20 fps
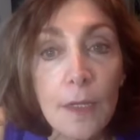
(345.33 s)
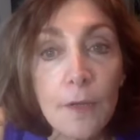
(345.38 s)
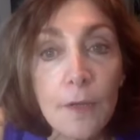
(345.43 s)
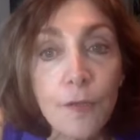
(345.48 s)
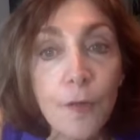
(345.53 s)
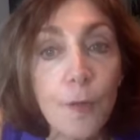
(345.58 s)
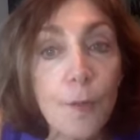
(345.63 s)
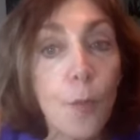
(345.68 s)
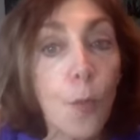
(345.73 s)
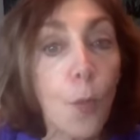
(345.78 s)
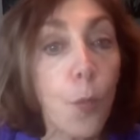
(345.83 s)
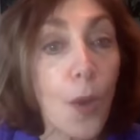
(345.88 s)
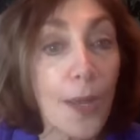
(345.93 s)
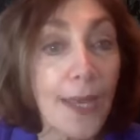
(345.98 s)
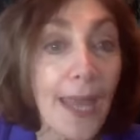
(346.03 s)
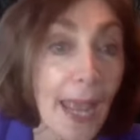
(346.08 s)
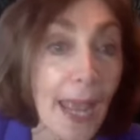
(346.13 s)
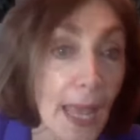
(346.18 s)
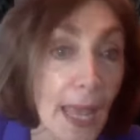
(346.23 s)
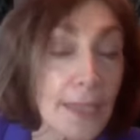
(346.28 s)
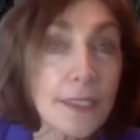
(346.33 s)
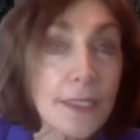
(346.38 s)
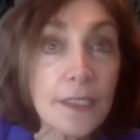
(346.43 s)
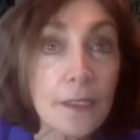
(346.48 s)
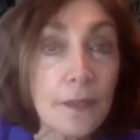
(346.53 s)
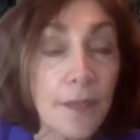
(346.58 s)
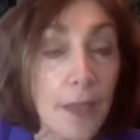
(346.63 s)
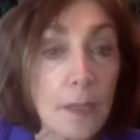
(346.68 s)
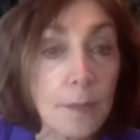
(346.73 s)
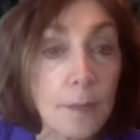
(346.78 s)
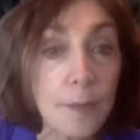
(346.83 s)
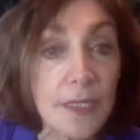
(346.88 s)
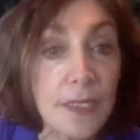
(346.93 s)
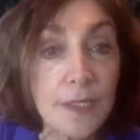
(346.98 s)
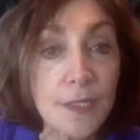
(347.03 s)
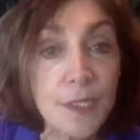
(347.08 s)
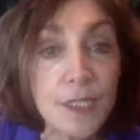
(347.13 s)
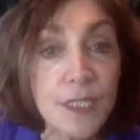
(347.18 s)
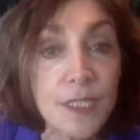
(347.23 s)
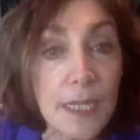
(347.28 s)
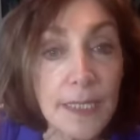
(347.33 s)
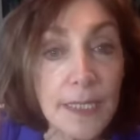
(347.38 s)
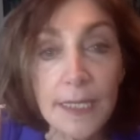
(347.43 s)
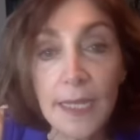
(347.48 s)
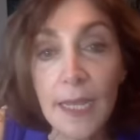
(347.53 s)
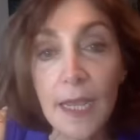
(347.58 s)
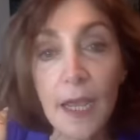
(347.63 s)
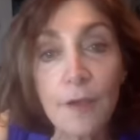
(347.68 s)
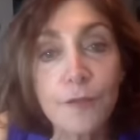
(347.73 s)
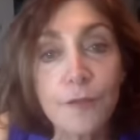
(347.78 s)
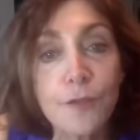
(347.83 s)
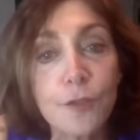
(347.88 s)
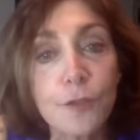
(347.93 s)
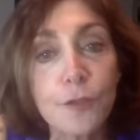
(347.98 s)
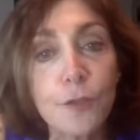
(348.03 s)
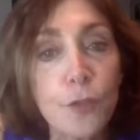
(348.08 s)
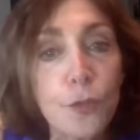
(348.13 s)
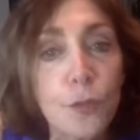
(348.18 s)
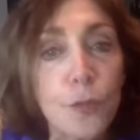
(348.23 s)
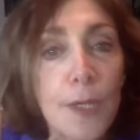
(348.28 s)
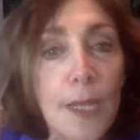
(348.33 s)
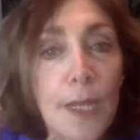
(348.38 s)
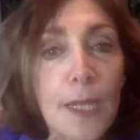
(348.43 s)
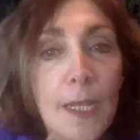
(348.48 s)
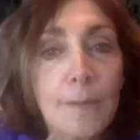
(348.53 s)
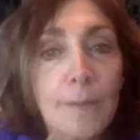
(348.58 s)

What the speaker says: from what had till then been a sunny afternoon,